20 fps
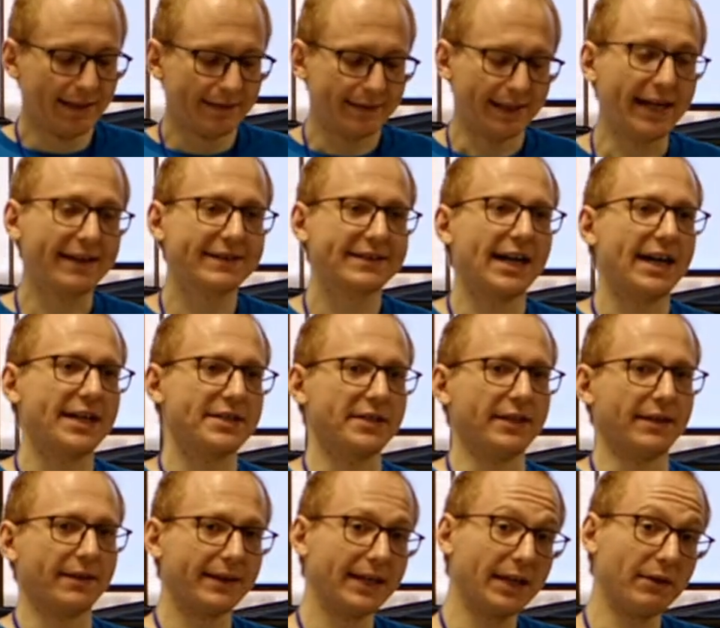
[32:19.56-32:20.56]
The next
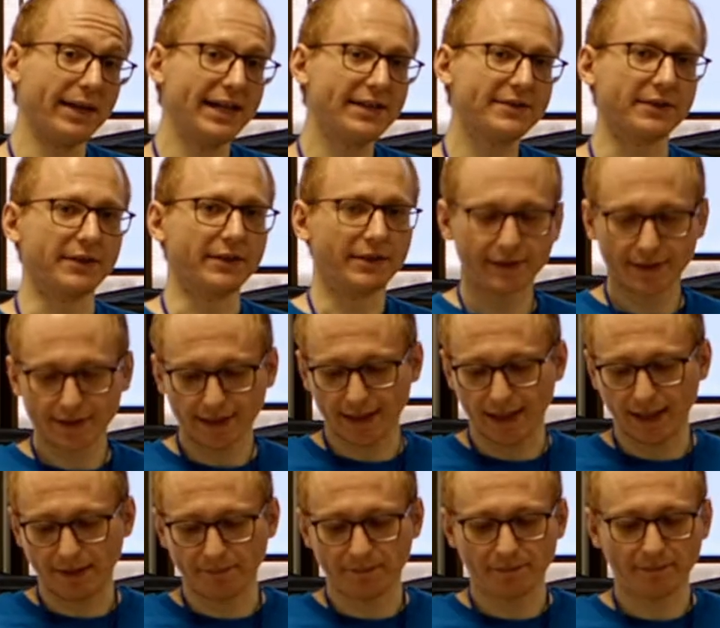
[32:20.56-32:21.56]
gotcha, erasers.
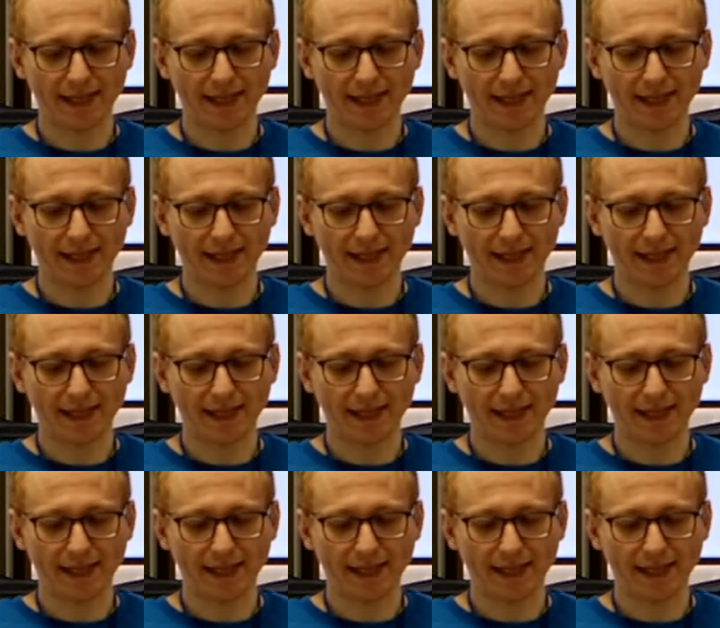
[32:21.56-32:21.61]
Um,